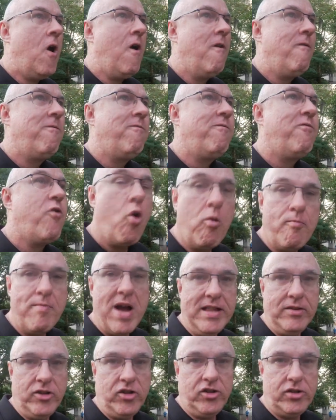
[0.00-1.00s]
4
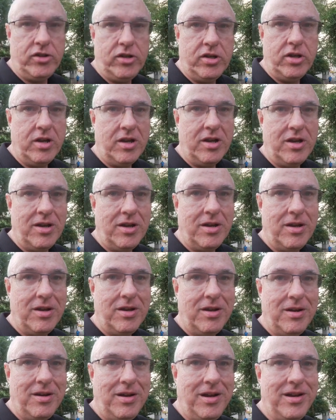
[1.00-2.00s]
months
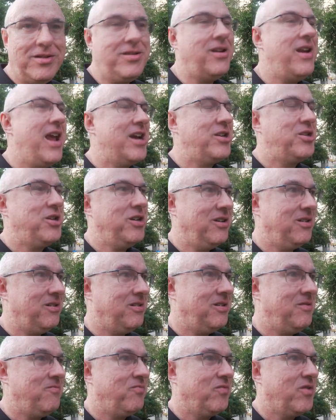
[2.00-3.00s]
international,
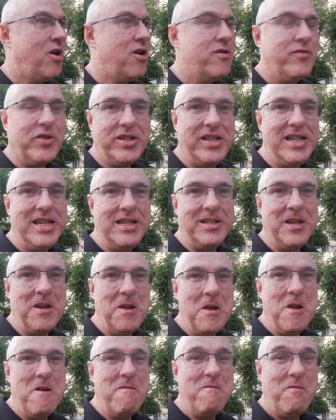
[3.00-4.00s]
overseas.
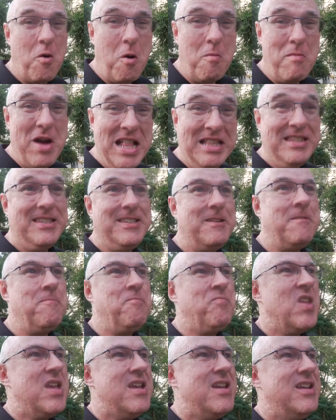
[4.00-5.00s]
4 months.
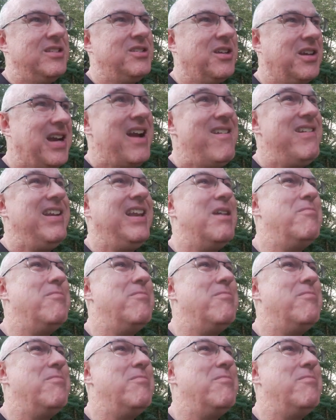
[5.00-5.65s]
So currently,